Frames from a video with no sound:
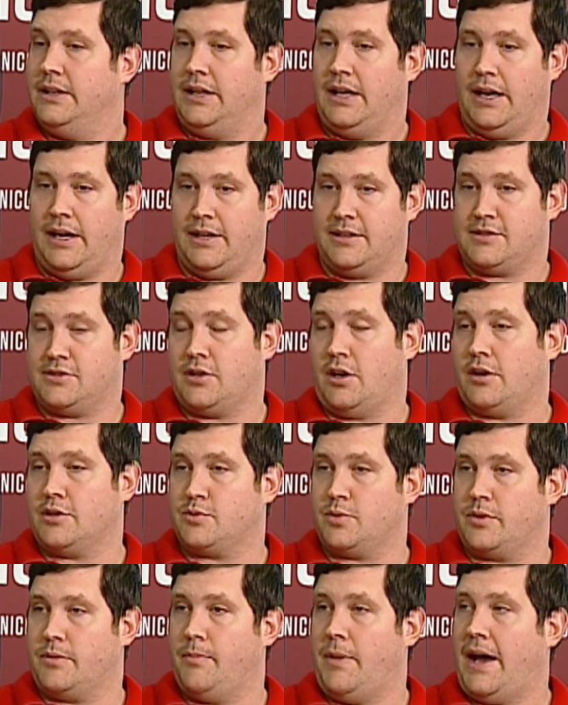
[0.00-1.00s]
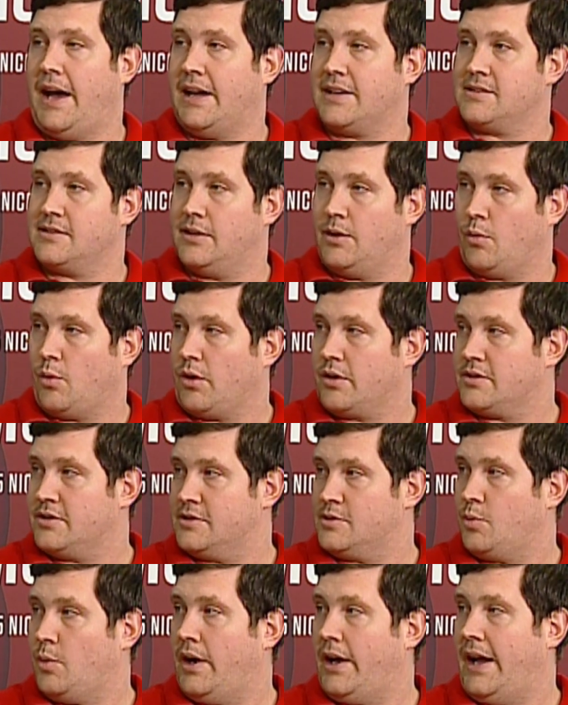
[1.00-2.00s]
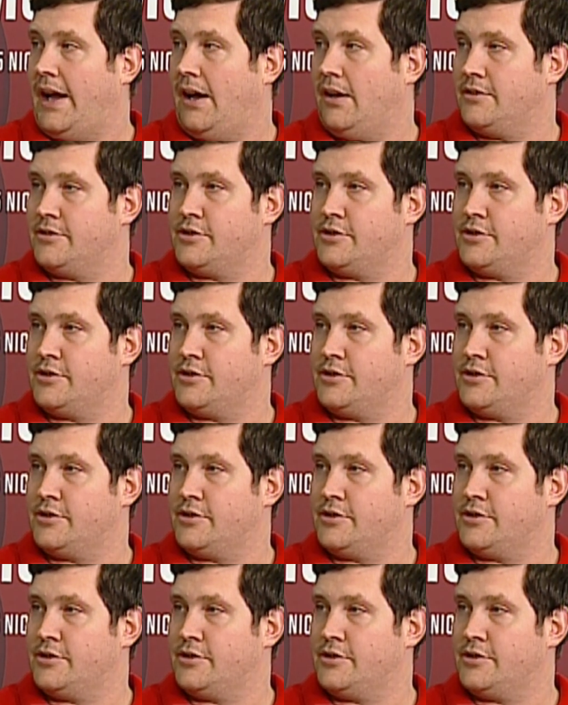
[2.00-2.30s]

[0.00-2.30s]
and it starts with Max and it works its way out.